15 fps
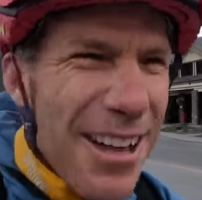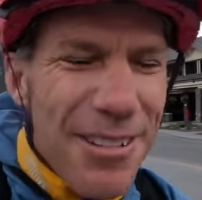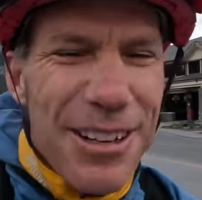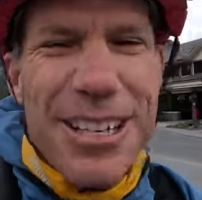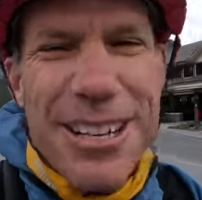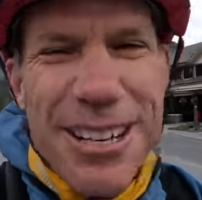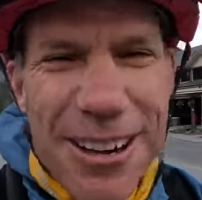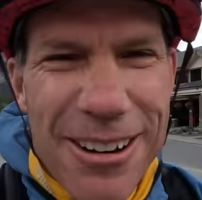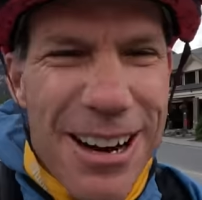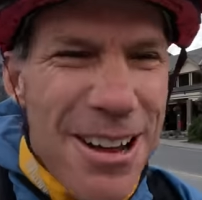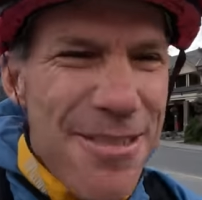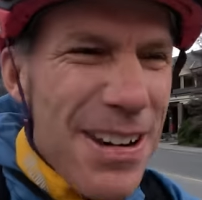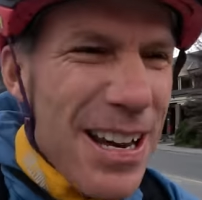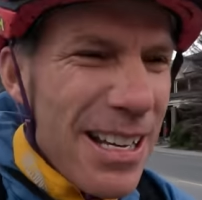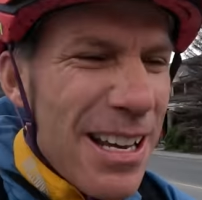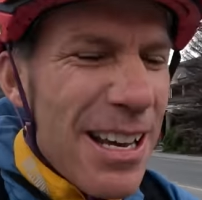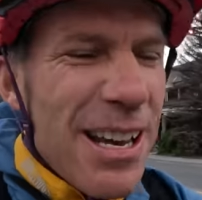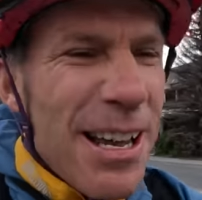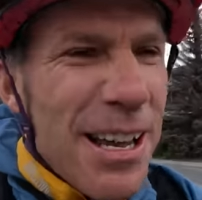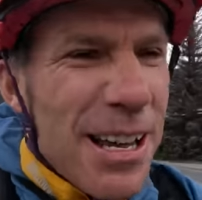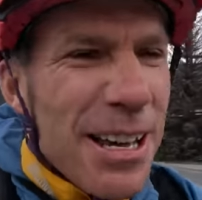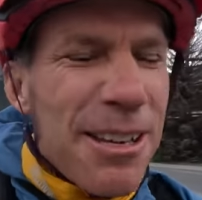But you know what I mean.
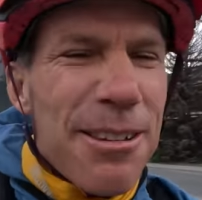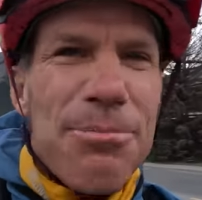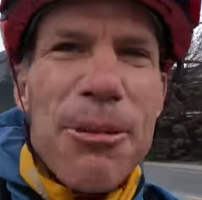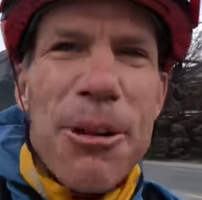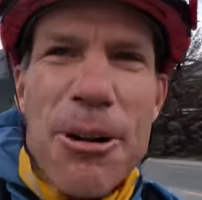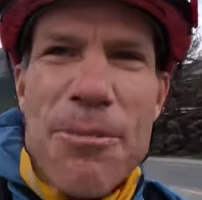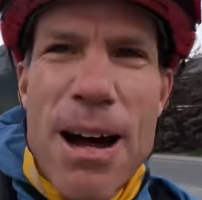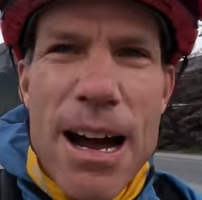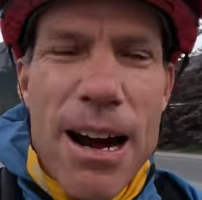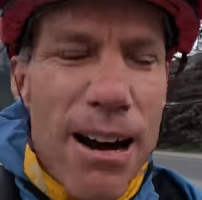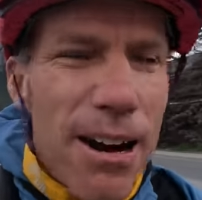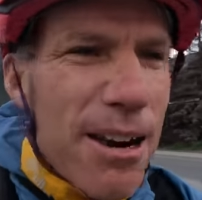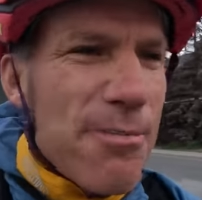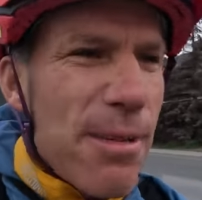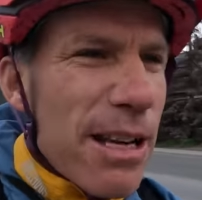Explore my heart